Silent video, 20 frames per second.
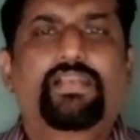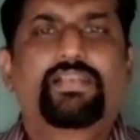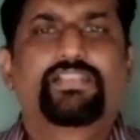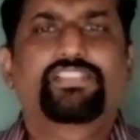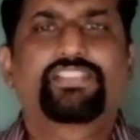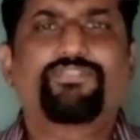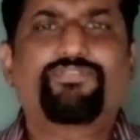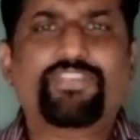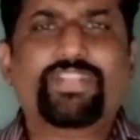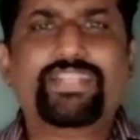
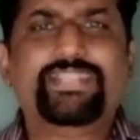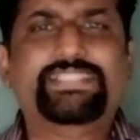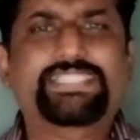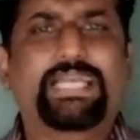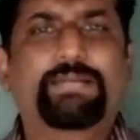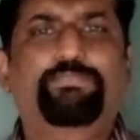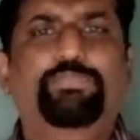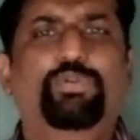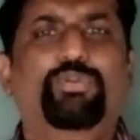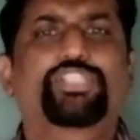So for
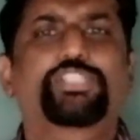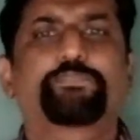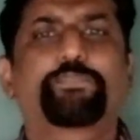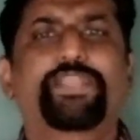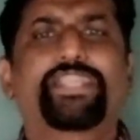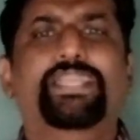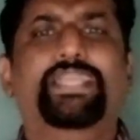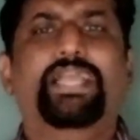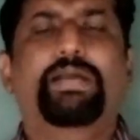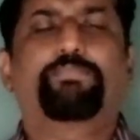example, we're
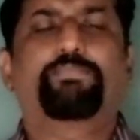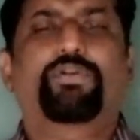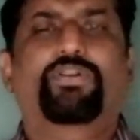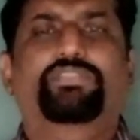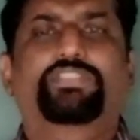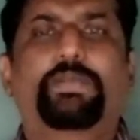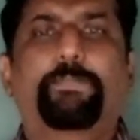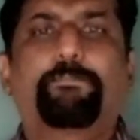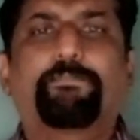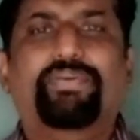speaking
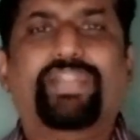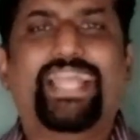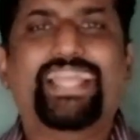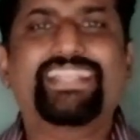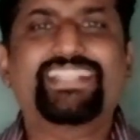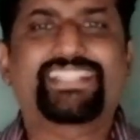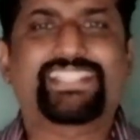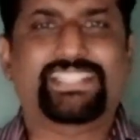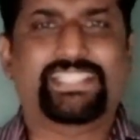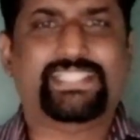about the
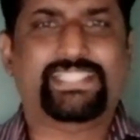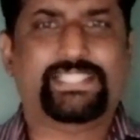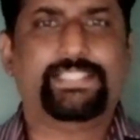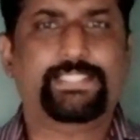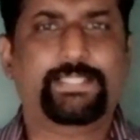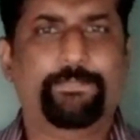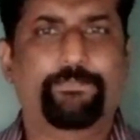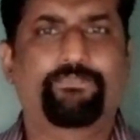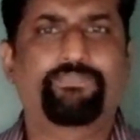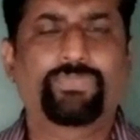prices.
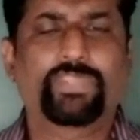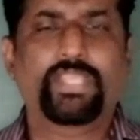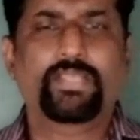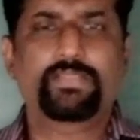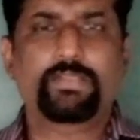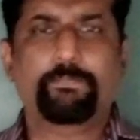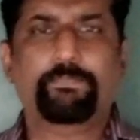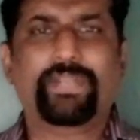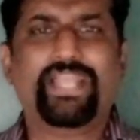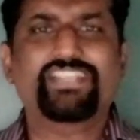
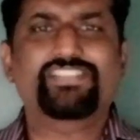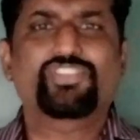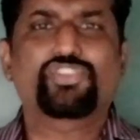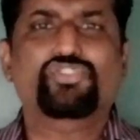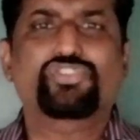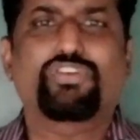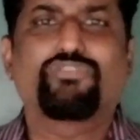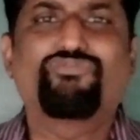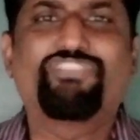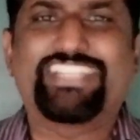The
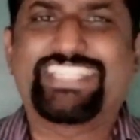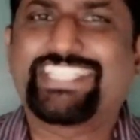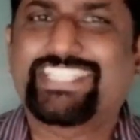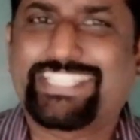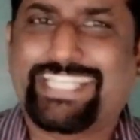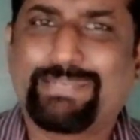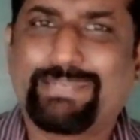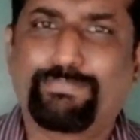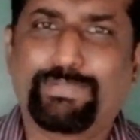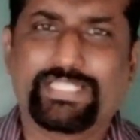prices of
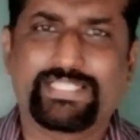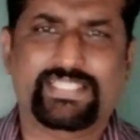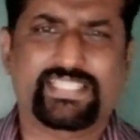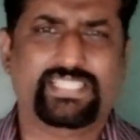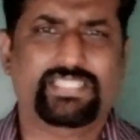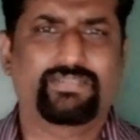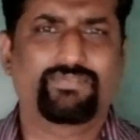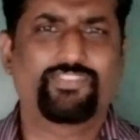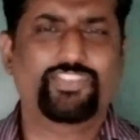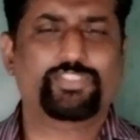
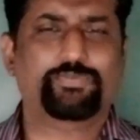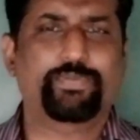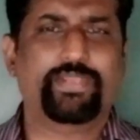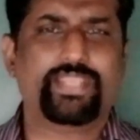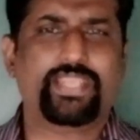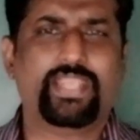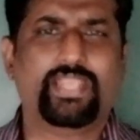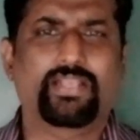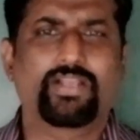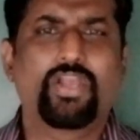vegetables, we're
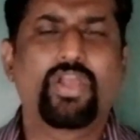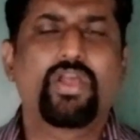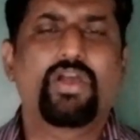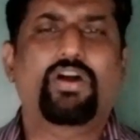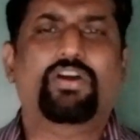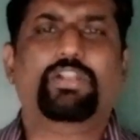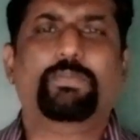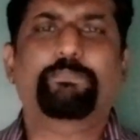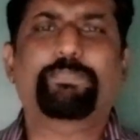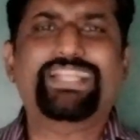speaking,
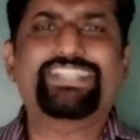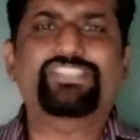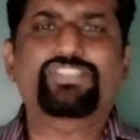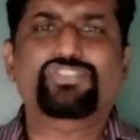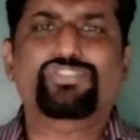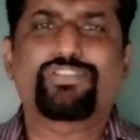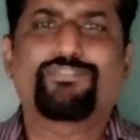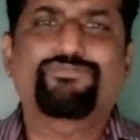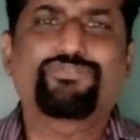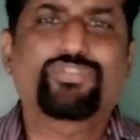or the
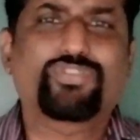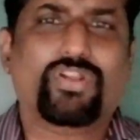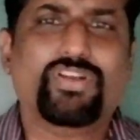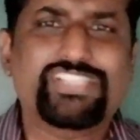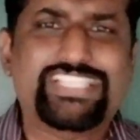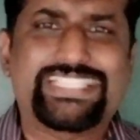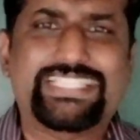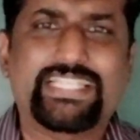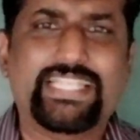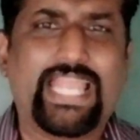prices of
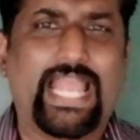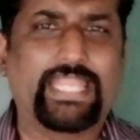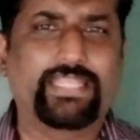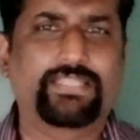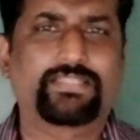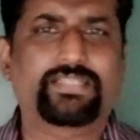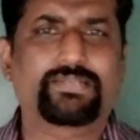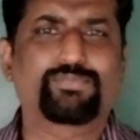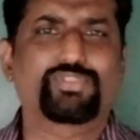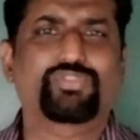grocery
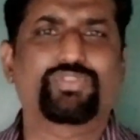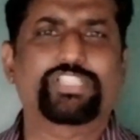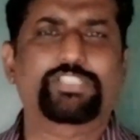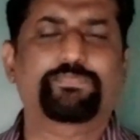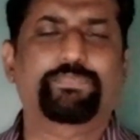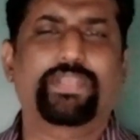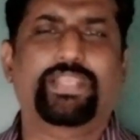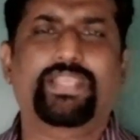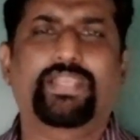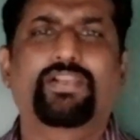items, we're
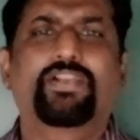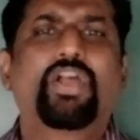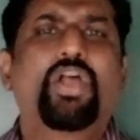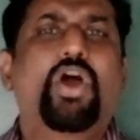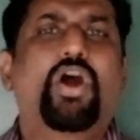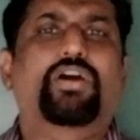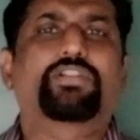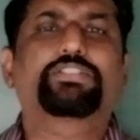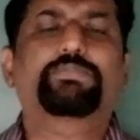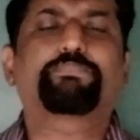speaking,
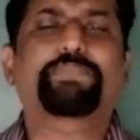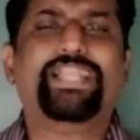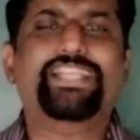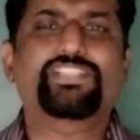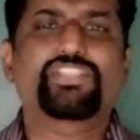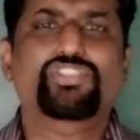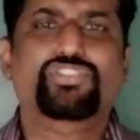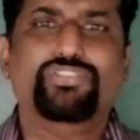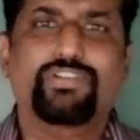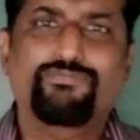or the
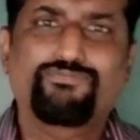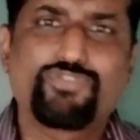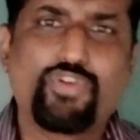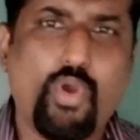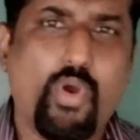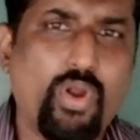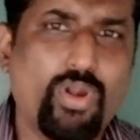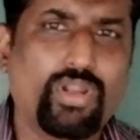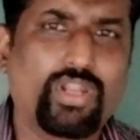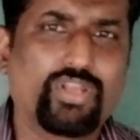prices of
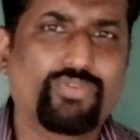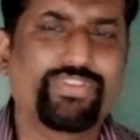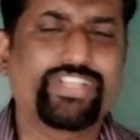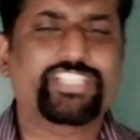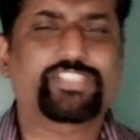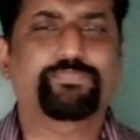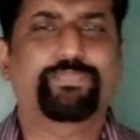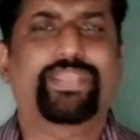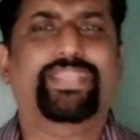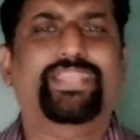gold, we're
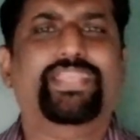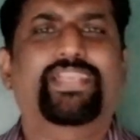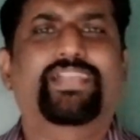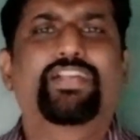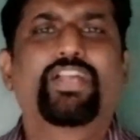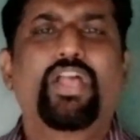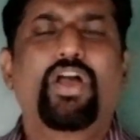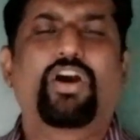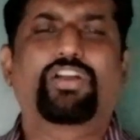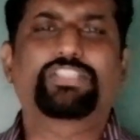speaking,
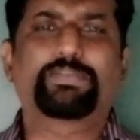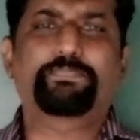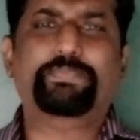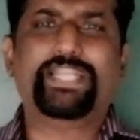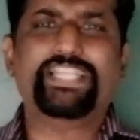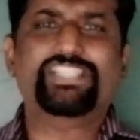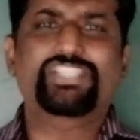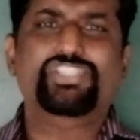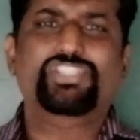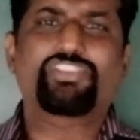or the
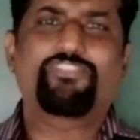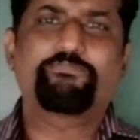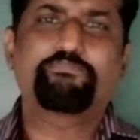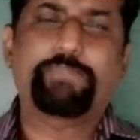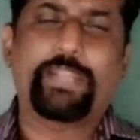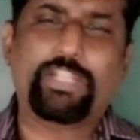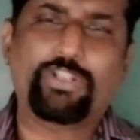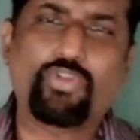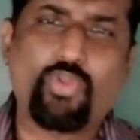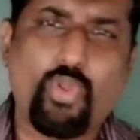prices of
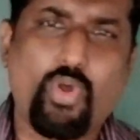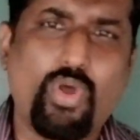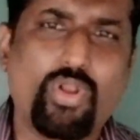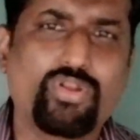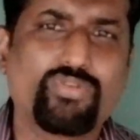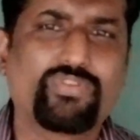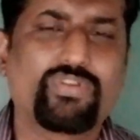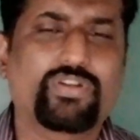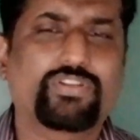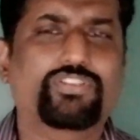
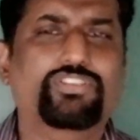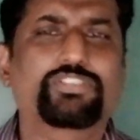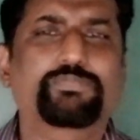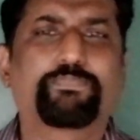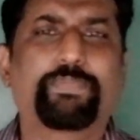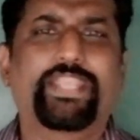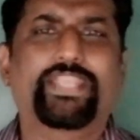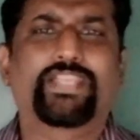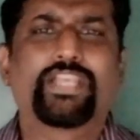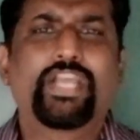petrol, we want to
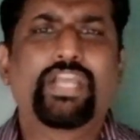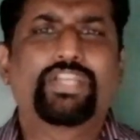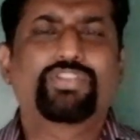speak.